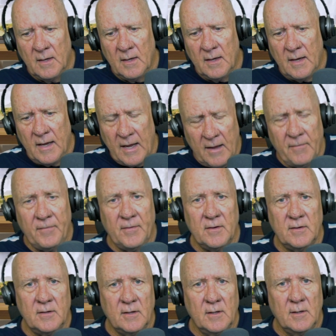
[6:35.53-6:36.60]
effort
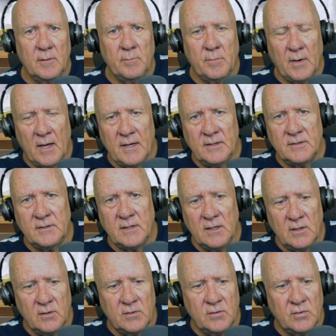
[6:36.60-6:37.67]
placed
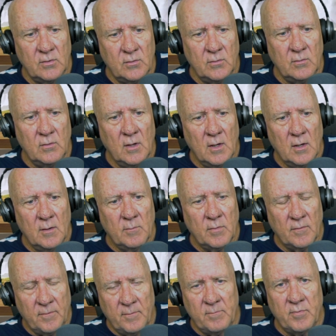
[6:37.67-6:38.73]
into
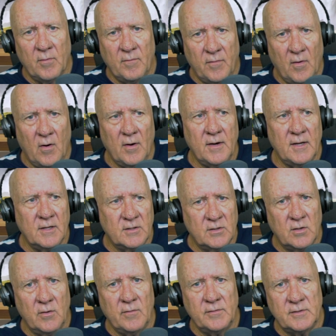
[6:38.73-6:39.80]
providing
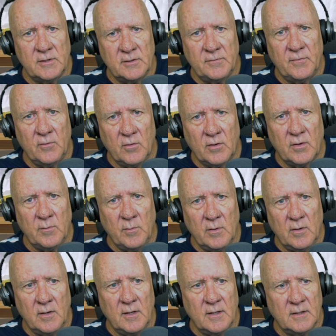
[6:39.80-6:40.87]
services for
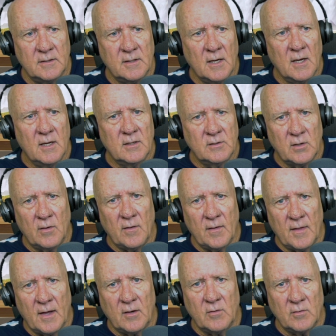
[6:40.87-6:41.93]
communities so that
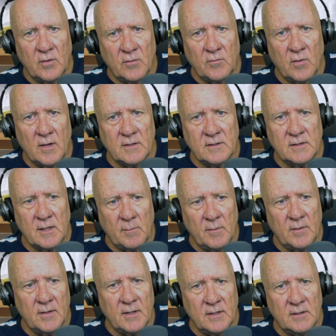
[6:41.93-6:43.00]
they could address some of
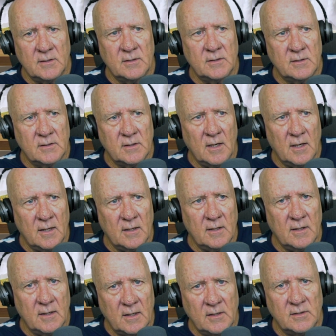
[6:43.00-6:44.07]
these
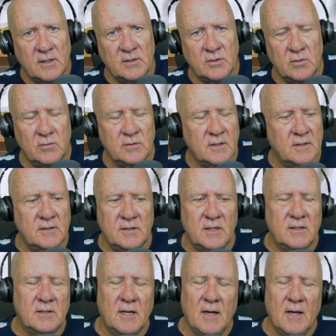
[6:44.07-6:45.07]
issues. It's just...